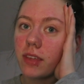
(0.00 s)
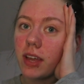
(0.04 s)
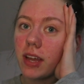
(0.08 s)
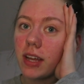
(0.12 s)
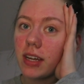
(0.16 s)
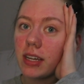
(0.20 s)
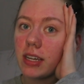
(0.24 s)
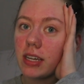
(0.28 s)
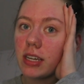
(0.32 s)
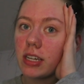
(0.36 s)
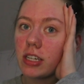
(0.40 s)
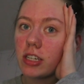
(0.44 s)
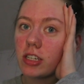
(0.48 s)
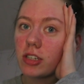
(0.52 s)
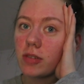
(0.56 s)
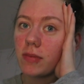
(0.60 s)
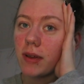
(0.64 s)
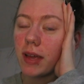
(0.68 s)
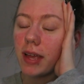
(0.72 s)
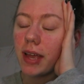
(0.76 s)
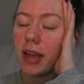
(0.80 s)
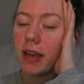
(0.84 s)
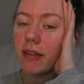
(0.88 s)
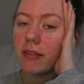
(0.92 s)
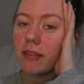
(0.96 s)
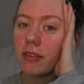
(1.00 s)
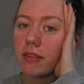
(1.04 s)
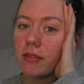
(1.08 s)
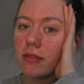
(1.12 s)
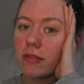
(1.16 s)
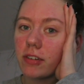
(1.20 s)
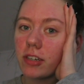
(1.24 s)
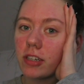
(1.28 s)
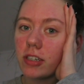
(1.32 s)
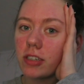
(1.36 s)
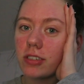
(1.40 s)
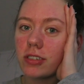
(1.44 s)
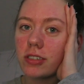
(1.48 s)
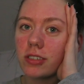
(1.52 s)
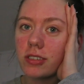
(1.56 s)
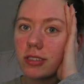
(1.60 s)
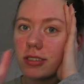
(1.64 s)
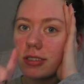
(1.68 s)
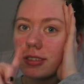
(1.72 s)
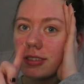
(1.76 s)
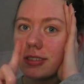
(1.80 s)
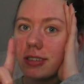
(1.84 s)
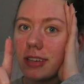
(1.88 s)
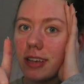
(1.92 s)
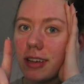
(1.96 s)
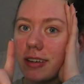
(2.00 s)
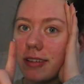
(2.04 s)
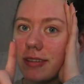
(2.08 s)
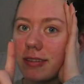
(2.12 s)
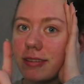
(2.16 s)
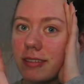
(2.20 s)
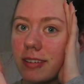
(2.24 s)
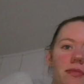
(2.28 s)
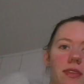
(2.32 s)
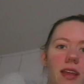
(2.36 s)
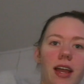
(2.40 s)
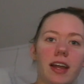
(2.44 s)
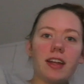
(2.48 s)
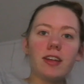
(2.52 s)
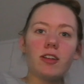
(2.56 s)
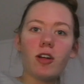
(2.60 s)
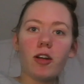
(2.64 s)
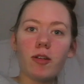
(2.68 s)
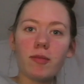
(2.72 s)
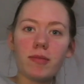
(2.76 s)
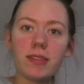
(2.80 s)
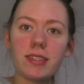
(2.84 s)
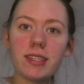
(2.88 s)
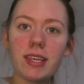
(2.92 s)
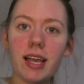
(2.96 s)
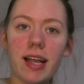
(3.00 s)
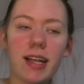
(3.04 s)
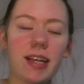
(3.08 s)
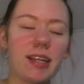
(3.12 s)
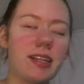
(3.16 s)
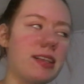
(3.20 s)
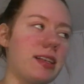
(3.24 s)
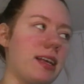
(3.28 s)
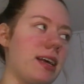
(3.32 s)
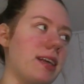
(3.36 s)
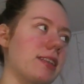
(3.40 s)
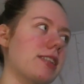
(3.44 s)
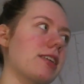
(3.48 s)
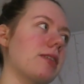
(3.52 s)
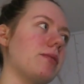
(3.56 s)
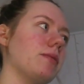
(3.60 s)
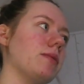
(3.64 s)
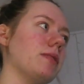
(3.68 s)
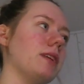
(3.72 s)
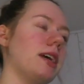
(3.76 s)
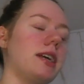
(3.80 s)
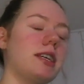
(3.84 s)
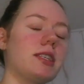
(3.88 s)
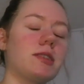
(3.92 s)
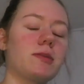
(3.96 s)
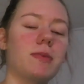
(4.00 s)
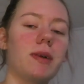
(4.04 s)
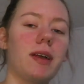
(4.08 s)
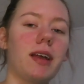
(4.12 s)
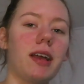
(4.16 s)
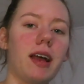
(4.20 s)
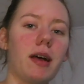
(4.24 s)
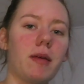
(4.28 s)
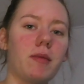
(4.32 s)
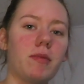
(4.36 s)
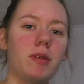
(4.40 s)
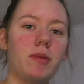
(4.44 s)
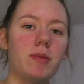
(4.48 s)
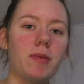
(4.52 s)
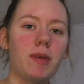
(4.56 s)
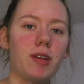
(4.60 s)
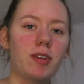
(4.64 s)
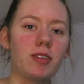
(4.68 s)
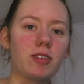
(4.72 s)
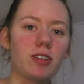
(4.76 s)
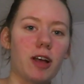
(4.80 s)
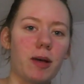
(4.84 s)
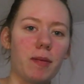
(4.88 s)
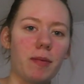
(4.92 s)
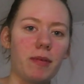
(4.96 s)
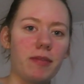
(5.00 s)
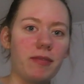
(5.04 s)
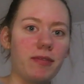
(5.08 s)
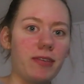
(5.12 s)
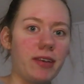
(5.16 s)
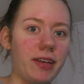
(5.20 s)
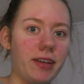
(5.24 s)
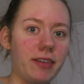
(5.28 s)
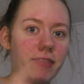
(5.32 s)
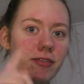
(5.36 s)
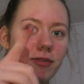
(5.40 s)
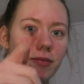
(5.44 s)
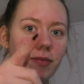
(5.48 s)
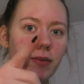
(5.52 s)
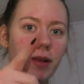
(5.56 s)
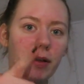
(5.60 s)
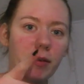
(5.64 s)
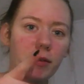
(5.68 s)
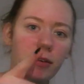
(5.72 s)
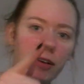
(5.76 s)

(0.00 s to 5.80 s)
I need to do my advent first, so I know I've been slacking the last couple days, but I'm gonna be on top of it from now